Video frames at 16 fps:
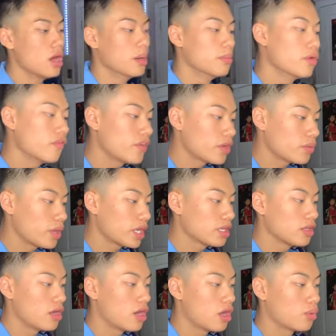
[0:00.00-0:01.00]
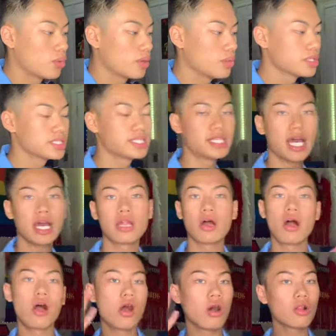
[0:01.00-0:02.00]
Moving right along, we will set
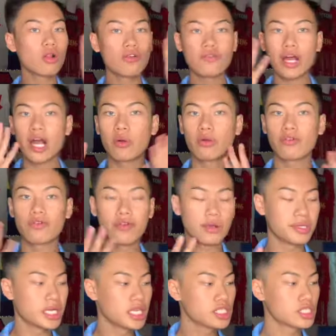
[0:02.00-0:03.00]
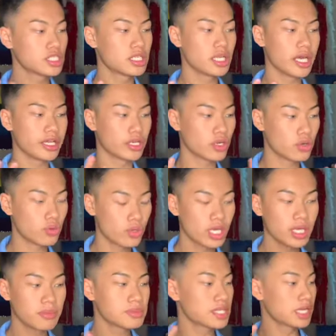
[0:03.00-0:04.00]
all of our foundation and
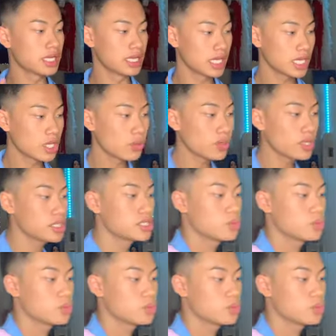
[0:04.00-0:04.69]
creams and liquids